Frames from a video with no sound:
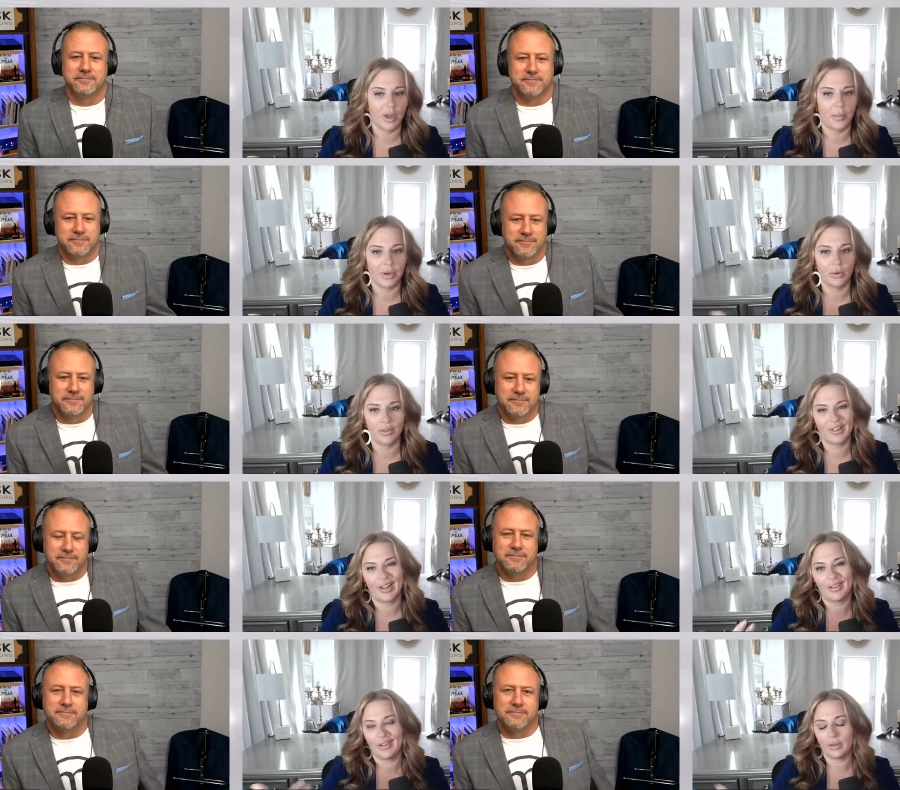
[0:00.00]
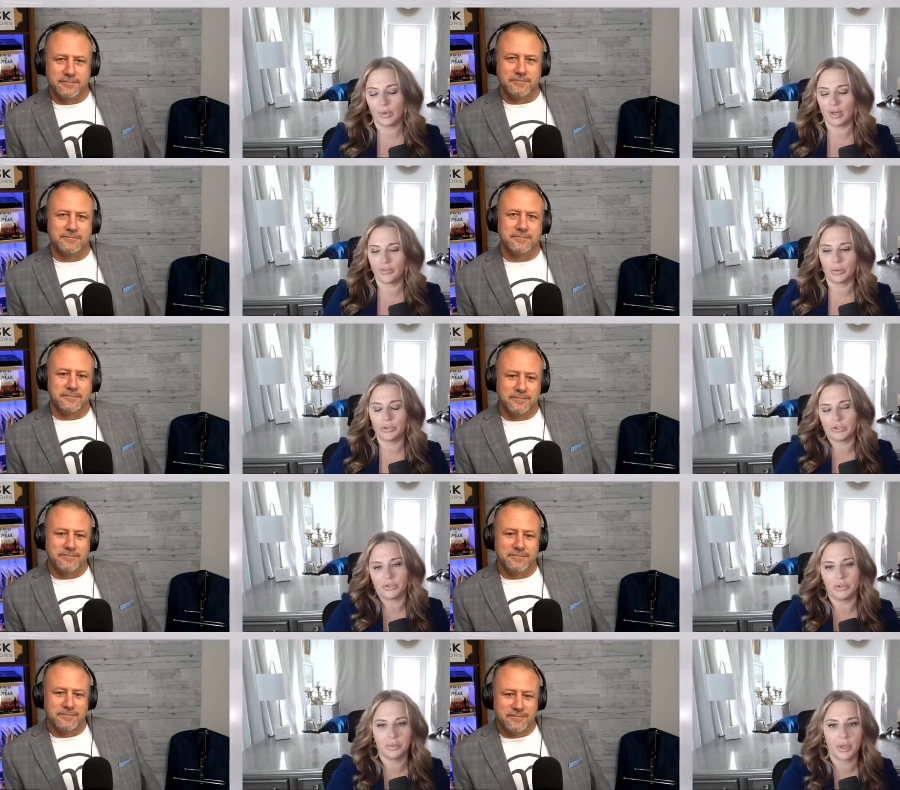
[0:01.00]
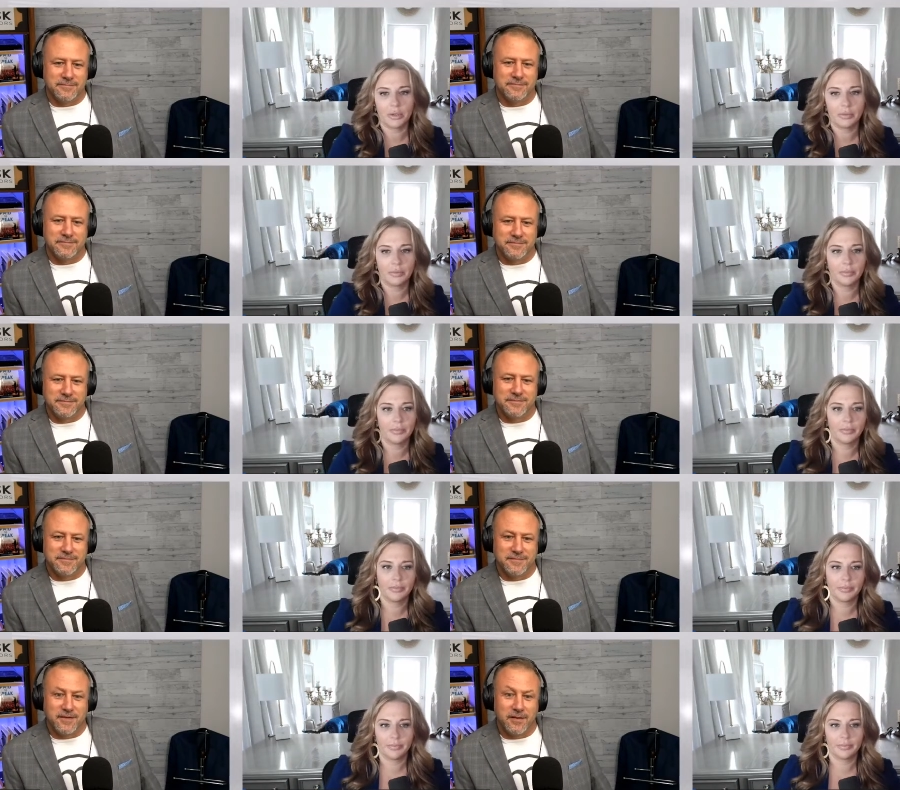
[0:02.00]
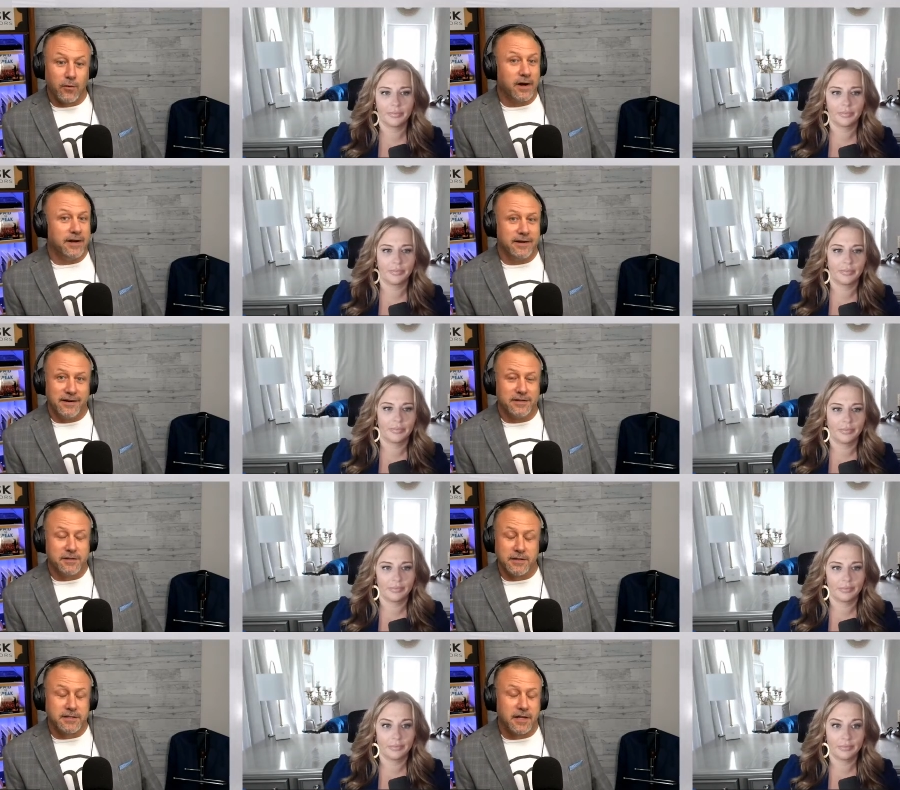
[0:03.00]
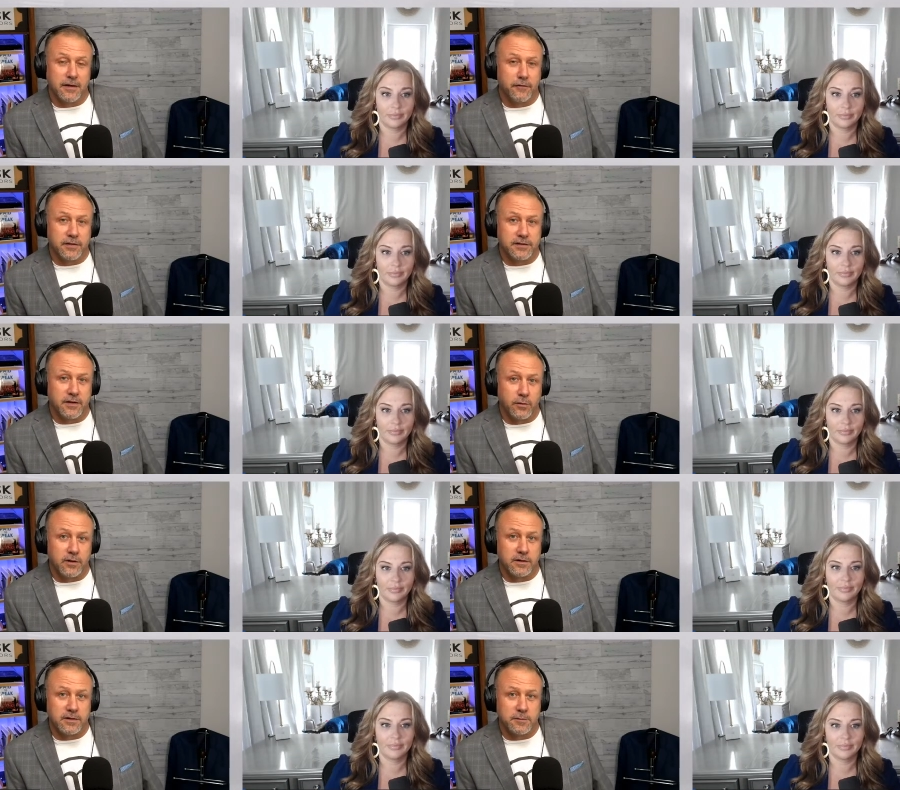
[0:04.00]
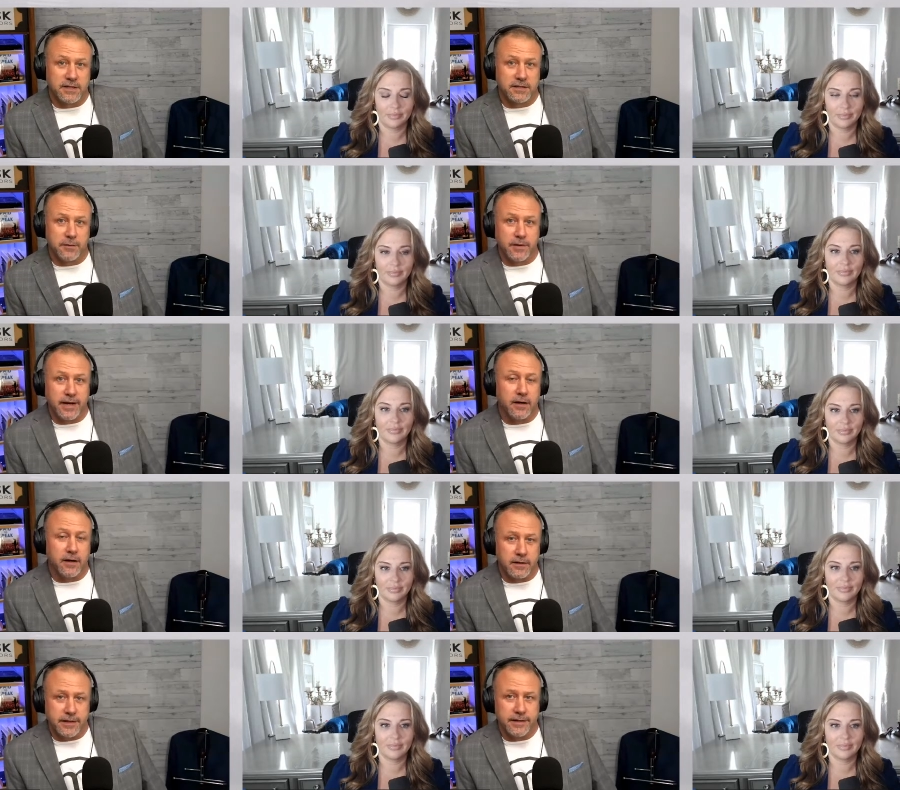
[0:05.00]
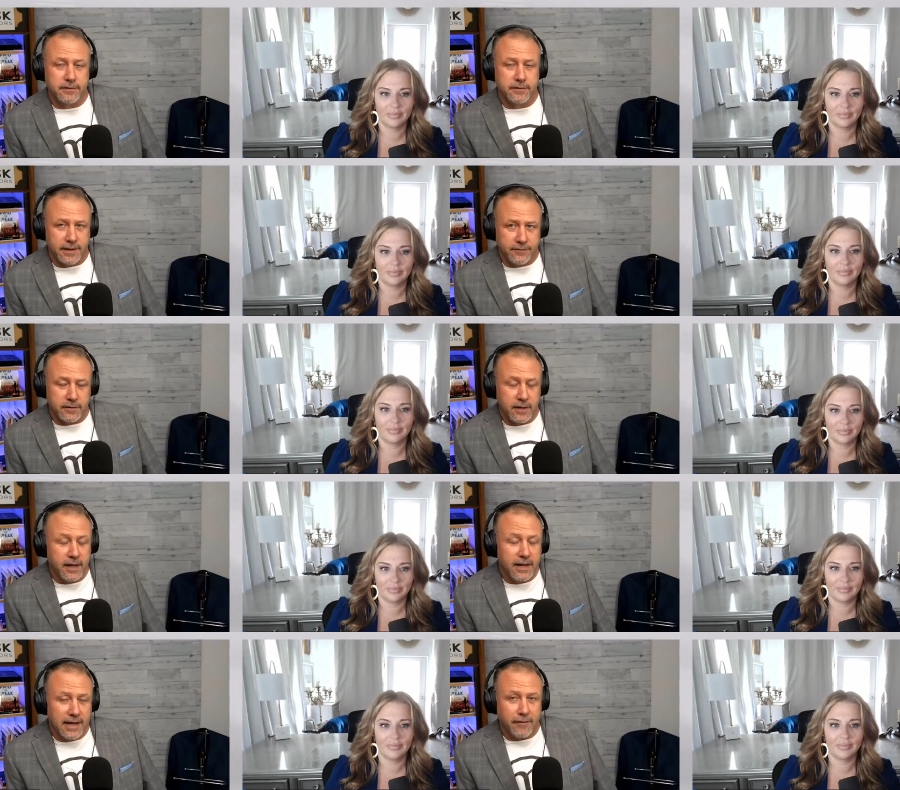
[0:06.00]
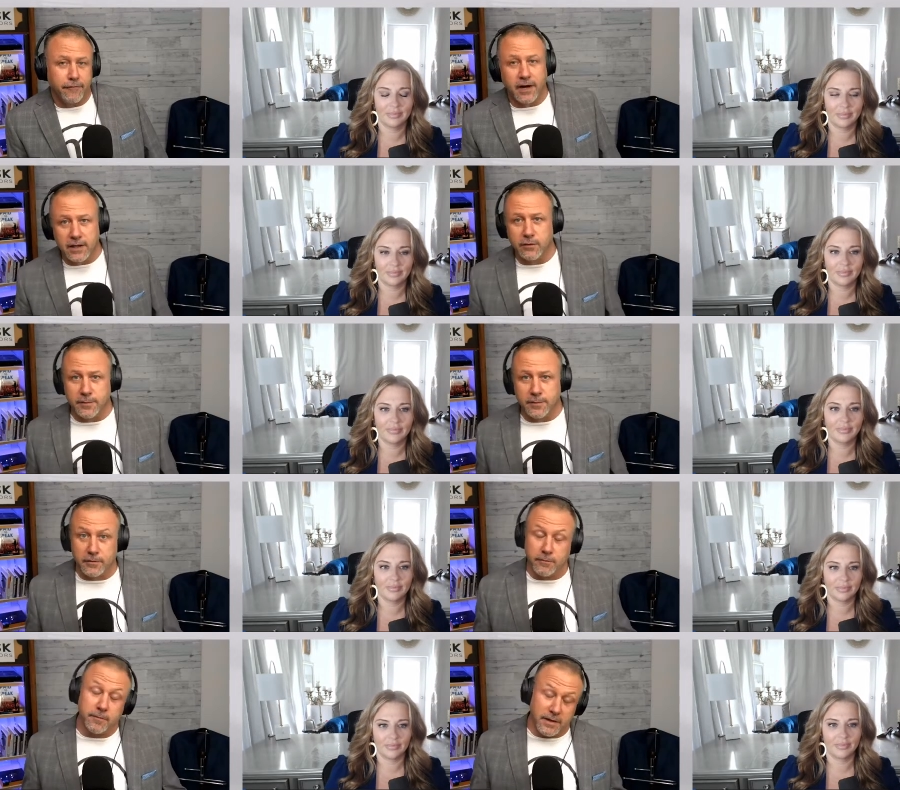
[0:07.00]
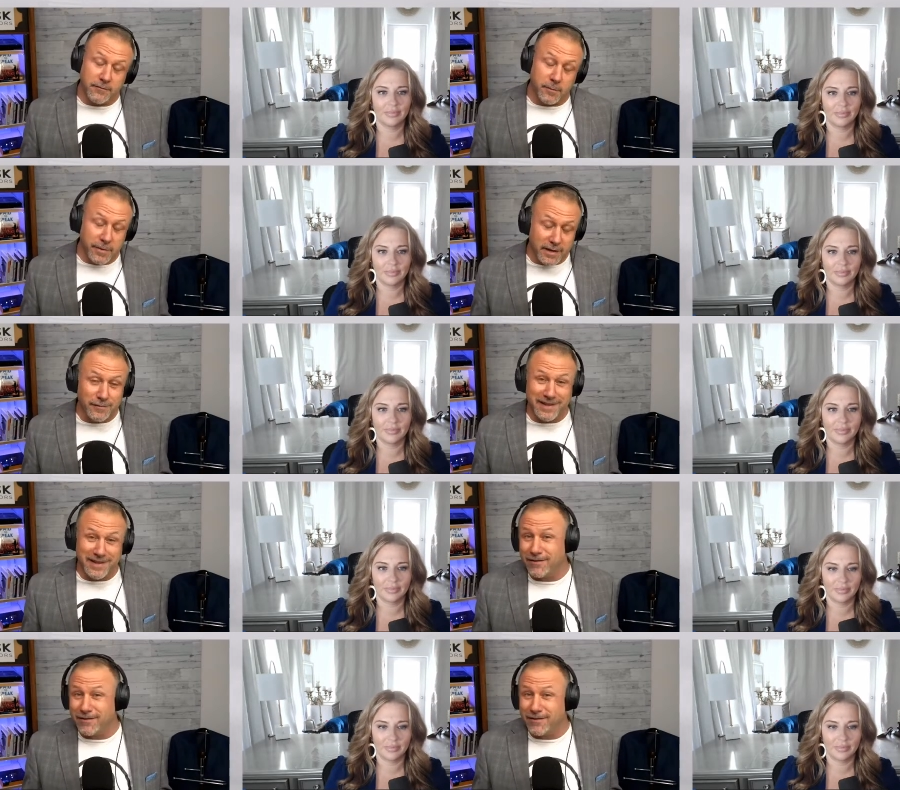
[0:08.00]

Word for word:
Speaker 1: company where they're like, eh, whatever, we'll just do it tomorrow?
Speaker 2: Right. Uh, so it's all the difference in the world, especially when they call in or they have to have follow up, or even better, if they don't have